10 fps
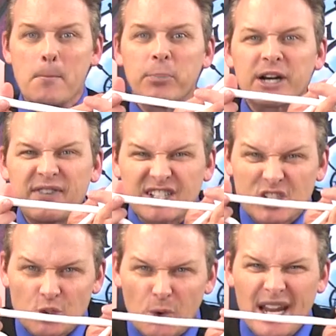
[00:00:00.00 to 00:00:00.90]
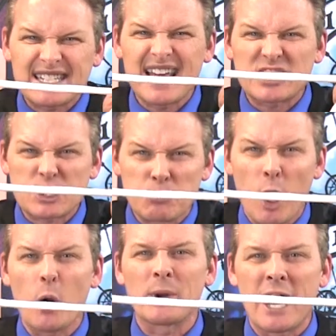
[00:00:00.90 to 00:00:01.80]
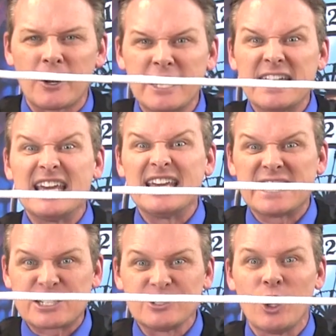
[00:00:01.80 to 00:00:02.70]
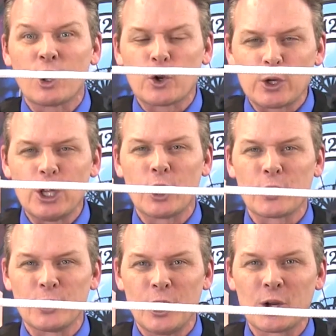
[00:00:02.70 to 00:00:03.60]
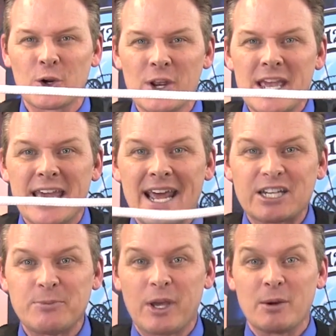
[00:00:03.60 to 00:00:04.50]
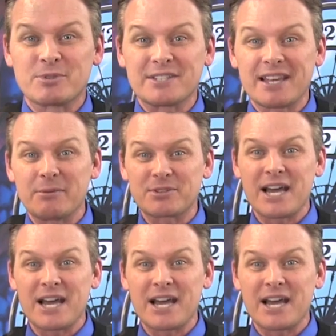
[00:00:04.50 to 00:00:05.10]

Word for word: But if I stretch that small one out, it gets longer and longer and longer and actually becomes the same